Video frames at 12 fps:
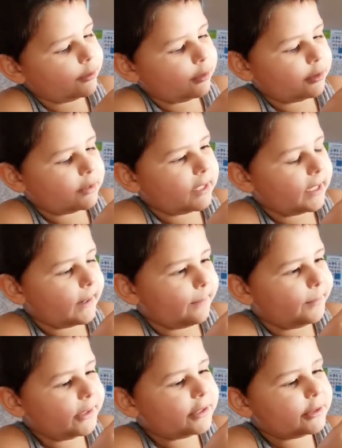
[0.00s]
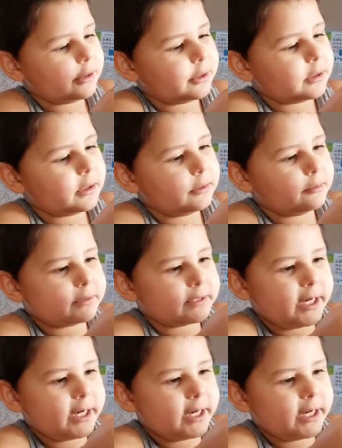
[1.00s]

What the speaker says: You could take a picture and